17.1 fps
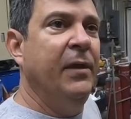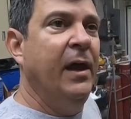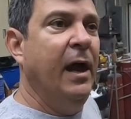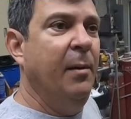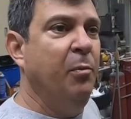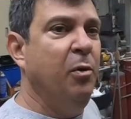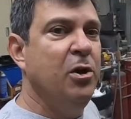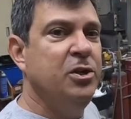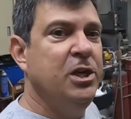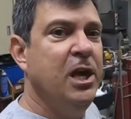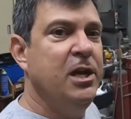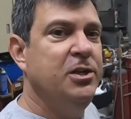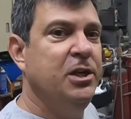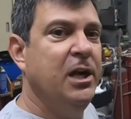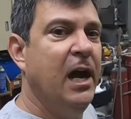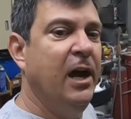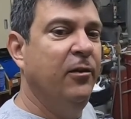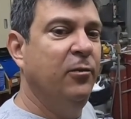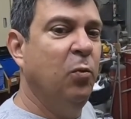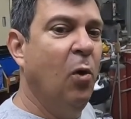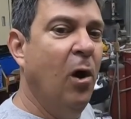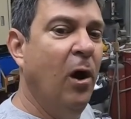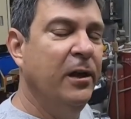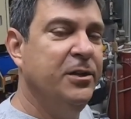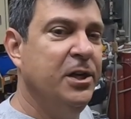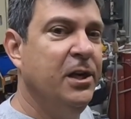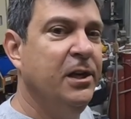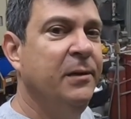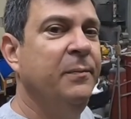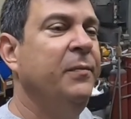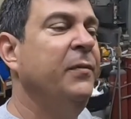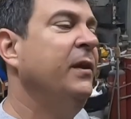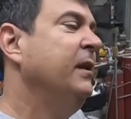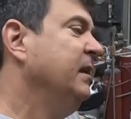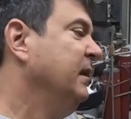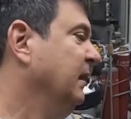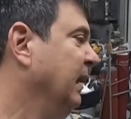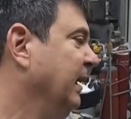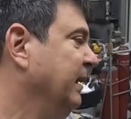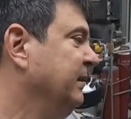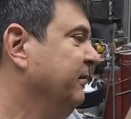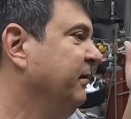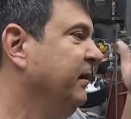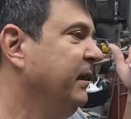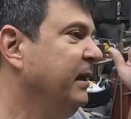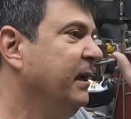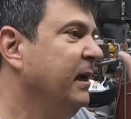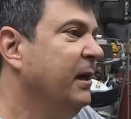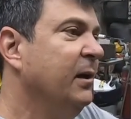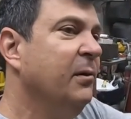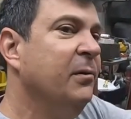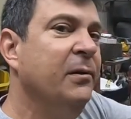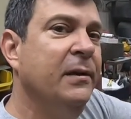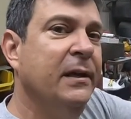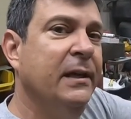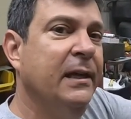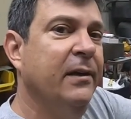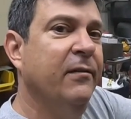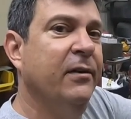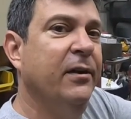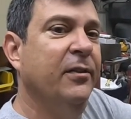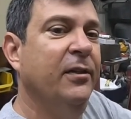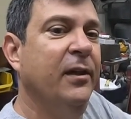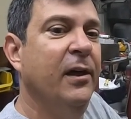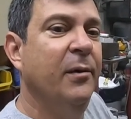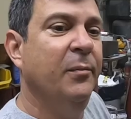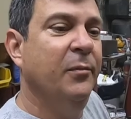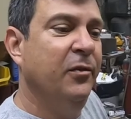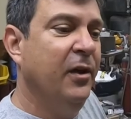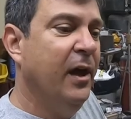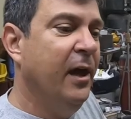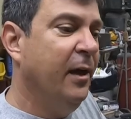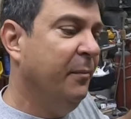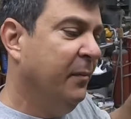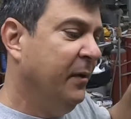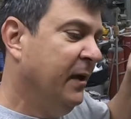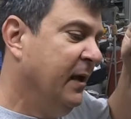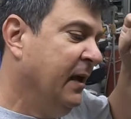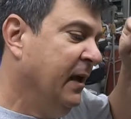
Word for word: I appreciate you guys watching. You like the video, give it a thumbs up.